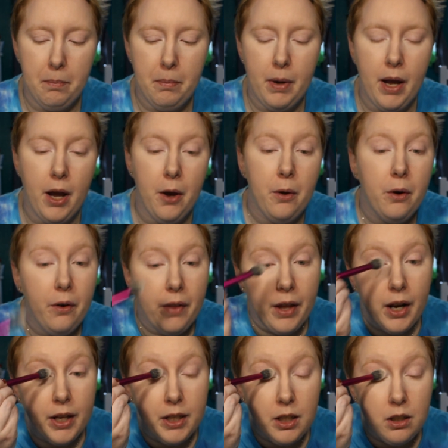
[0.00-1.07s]
powder
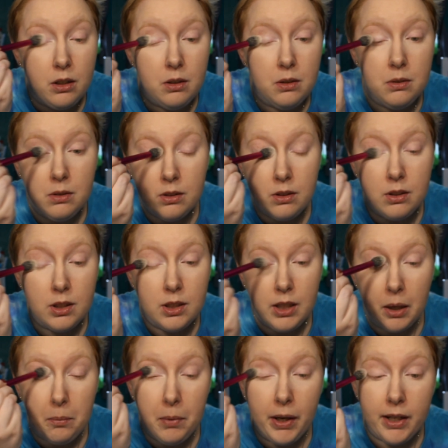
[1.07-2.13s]
that I use to
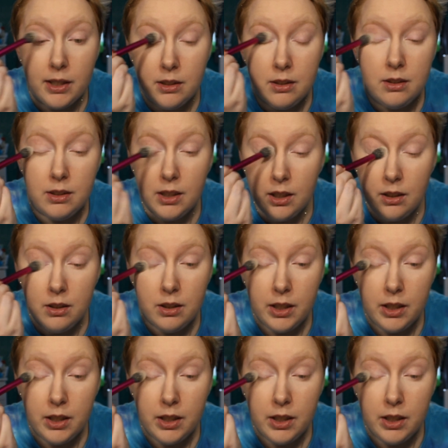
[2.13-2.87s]
set my concealer